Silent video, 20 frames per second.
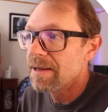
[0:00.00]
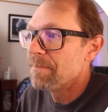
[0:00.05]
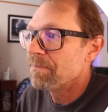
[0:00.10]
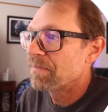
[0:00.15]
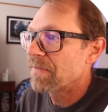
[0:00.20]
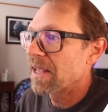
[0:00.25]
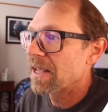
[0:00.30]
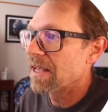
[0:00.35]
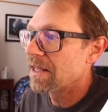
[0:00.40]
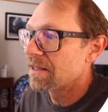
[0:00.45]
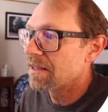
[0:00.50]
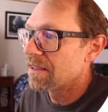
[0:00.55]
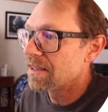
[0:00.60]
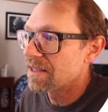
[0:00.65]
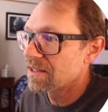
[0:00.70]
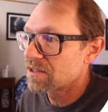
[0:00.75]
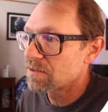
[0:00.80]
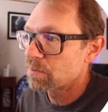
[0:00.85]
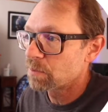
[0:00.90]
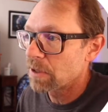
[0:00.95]
And
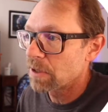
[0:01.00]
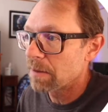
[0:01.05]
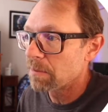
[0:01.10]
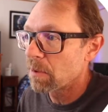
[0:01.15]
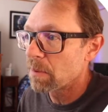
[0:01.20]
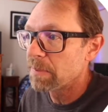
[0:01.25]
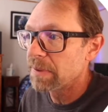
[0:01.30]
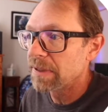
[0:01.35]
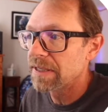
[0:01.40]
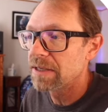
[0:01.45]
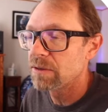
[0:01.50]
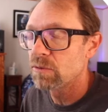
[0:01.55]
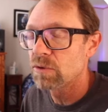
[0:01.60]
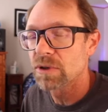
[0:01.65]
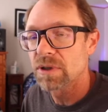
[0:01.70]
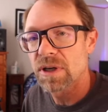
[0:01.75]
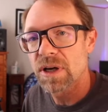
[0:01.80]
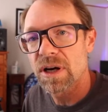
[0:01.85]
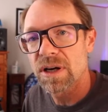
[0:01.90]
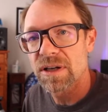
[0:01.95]
this probably
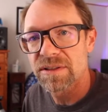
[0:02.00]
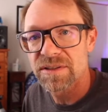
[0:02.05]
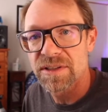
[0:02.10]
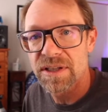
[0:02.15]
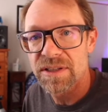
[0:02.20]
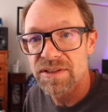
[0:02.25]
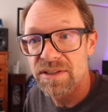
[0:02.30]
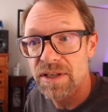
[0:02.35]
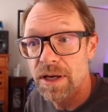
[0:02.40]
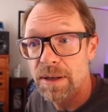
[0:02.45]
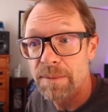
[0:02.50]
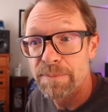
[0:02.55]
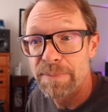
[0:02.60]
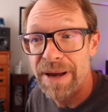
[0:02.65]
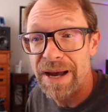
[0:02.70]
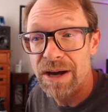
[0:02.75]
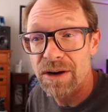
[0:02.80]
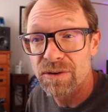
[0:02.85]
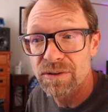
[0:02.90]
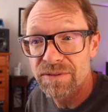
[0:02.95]
will cost us
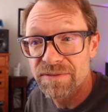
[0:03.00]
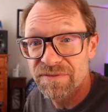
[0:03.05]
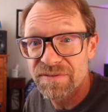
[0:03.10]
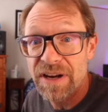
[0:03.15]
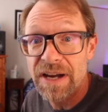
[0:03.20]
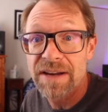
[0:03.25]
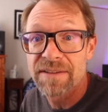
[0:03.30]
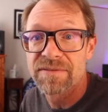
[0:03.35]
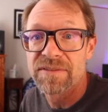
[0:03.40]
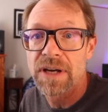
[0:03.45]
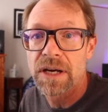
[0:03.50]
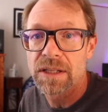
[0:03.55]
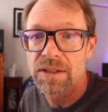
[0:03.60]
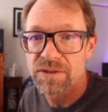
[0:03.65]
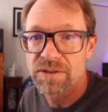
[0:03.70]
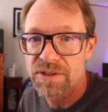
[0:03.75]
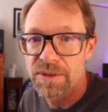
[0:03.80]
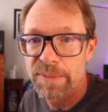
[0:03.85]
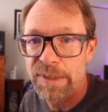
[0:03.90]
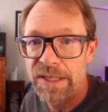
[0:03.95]
about
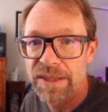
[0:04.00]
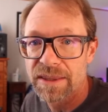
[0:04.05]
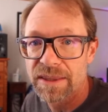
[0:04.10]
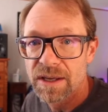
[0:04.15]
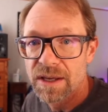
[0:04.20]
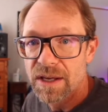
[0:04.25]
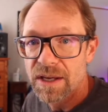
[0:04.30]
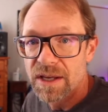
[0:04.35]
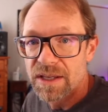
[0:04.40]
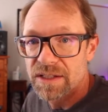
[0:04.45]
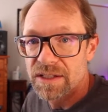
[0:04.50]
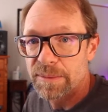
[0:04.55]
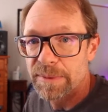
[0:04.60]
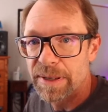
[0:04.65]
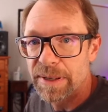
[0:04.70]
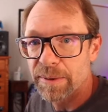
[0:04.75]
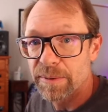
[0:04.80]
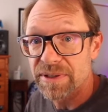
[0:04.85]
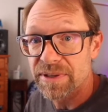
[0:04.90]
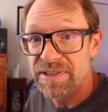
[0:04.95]
$5 a month to be
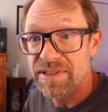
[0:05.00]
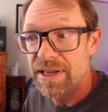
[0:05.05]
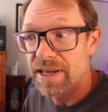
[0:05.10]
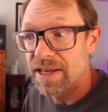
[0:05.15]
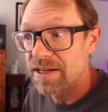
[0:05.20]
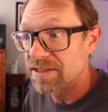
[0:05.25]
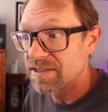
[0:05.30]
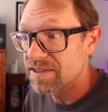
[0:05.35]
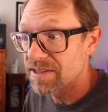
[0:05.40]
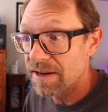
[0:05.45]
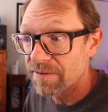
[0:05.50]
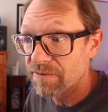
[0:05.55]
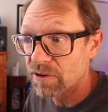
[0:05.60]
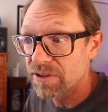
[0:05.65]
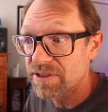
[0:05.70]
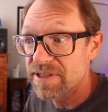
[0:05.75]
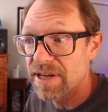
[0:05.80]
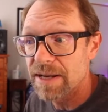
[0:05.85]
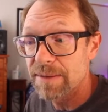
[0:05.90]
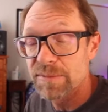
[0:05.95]
able to send several
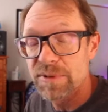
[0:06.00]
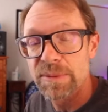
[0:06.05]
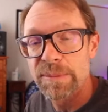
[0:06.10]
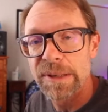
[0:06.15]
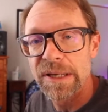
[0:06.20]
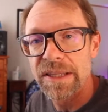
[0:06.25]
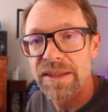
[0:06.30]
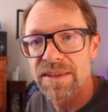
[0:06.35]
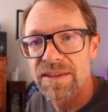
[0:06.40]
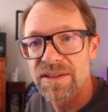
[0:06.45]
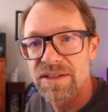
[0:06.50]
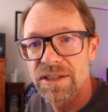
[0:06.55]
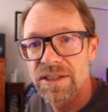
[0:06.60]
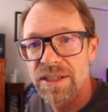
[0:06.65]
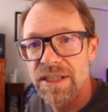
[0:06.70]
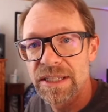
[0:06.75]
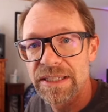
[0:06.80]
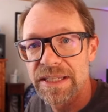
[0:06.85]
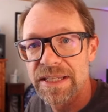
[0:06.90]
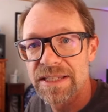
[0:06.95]
times a month to
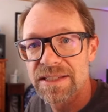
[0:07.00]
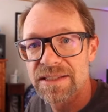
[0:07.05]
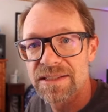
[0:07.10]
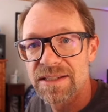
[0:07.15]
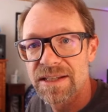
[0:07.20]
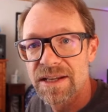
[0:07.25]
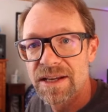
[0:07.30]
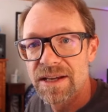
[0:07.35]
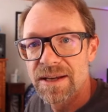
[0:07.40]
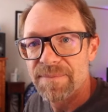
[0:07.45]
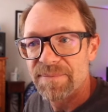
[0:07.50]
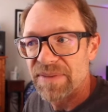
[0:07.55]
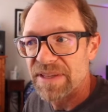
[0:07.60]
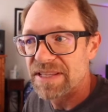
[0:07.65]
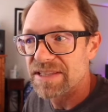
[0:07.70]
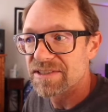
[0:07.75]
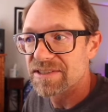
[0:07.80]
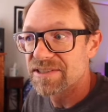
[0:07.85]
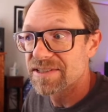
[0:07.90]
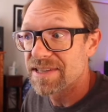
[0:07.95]
the list,
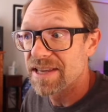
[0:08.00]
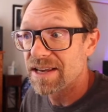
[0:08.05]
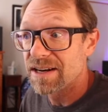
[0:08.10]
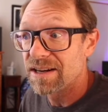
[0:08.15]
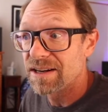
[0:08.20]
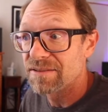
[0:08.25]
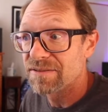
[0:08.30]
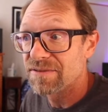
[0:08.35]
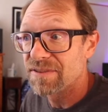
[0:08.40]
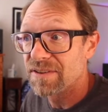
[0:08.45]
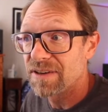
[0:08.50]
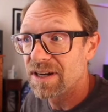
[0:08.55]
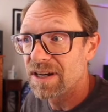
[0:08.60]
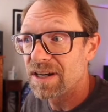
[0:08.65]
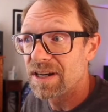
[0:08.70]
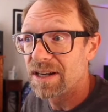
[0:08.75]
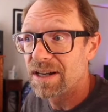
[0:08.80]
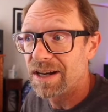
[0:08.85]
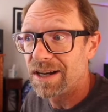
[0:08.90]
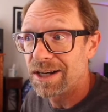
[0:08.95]
instead of
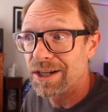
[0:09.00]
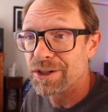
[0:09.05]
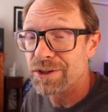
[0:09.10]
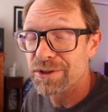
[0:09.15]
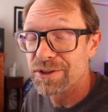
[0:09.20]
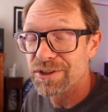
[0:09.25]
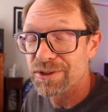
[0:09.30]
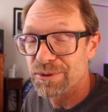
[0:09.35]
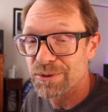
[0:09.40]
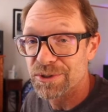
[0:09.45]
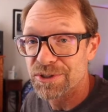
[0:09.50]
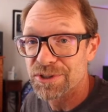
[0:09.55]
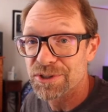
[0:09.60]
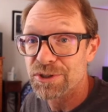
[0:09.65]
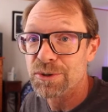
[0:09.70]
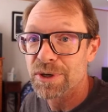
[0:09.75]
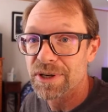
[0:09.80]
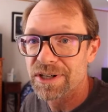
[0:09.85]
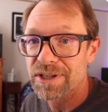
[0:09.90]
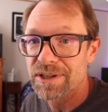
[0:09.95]
$100 or
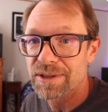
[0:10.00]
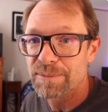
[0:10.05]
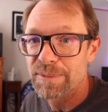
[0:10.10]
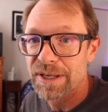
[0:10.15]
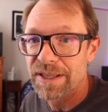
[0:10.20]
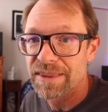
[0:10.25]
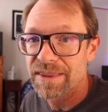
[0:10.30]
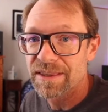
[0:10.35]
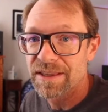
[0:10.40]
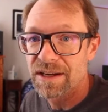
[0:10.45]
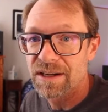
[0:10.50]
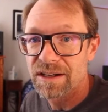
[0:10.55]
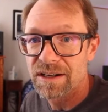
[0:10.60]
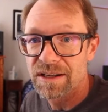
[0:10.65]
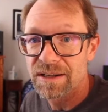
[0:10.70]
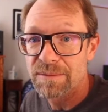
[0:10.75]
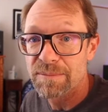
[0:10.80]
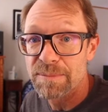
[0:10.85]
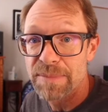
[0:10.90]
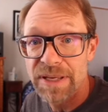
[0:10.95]
$200 a month
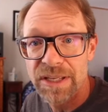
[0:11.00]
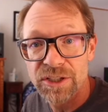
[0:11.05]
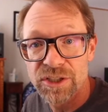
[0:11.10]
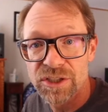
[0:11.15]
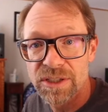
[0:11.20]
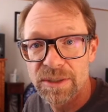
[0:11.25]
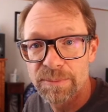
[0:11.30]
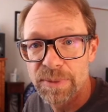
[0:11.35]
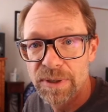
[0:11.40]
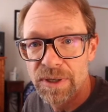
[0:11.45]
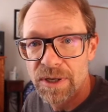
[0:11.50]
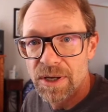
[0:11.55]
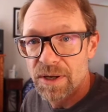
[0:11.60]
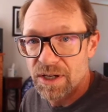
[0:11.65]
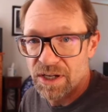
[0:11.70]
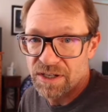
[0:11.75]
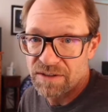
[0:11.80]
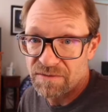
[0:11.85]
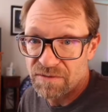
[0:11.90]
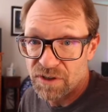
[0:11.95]
on MailChimp,
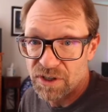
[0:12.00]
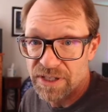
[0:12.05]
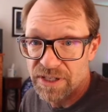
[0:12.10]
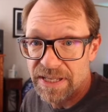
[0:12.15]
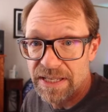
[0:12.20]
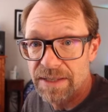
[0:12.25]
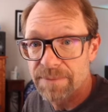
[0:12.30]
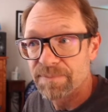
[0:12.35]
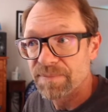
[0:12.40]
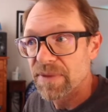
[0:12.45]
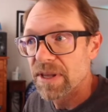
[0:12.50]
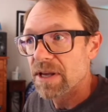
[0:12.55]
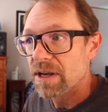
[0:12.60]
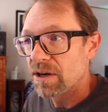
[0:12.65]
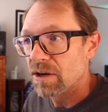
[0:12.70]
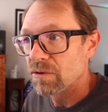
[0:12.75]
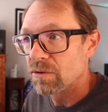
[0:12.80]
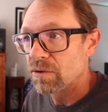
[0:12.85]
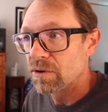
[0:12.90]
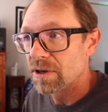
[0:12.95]
ConvertKit,
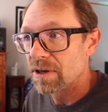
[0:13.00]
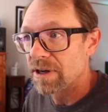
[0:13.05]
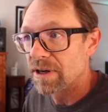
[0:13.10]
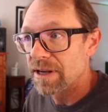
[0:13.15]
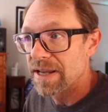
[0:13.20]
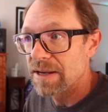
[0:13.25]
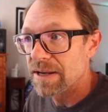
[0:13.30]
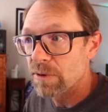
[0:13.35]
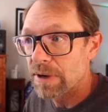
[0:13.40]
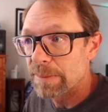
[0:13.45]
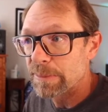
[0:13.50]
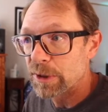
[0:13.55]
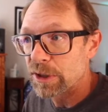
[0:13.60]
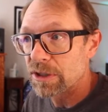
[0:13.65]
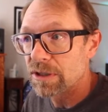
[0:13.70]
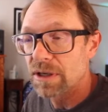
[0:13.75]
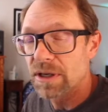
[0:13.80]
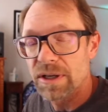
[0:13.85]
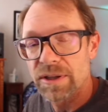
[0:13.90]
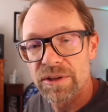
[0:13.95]
or
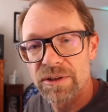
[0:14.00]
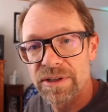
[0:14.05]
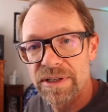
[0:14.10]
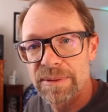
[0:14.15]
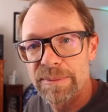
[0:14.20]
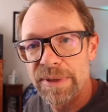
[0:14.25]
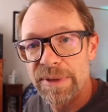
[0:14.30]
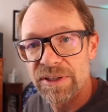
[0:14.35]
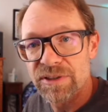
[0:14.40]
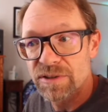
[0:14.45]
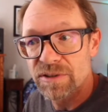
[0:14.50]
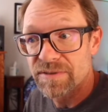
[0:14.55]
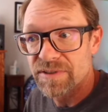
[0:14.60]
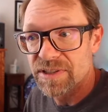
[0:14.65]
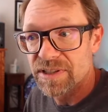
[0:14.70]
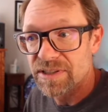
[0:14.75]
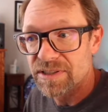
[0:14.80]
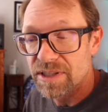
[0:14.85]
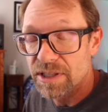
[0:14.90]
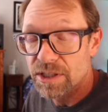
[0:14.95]
Aweber, other email
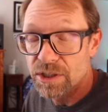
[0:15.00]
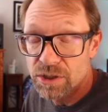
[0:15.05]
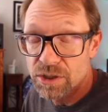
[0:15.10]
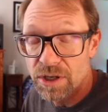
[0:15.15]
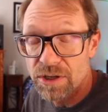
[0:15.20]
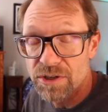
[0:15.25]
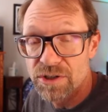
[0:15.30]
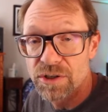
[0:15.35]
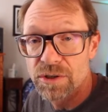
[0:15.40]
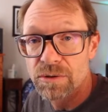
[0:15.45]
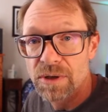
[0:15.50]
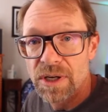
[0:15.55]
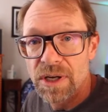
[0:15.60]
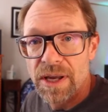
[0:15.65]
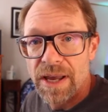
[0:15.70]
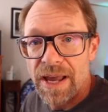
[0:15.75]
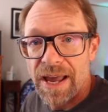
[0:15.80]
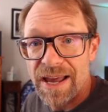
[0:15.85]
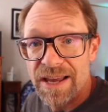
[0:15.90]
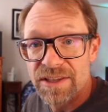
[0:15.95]
services that charge you
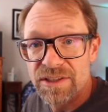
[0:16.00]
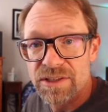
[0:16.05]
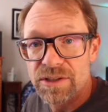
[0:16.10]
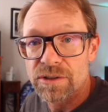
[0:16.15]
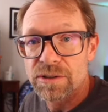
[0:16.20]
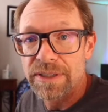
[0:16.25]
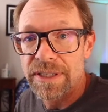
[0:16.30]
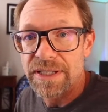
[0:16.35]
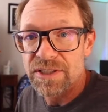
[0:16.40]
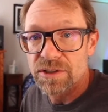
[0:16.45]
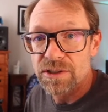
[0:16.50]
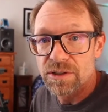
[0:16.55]
as your list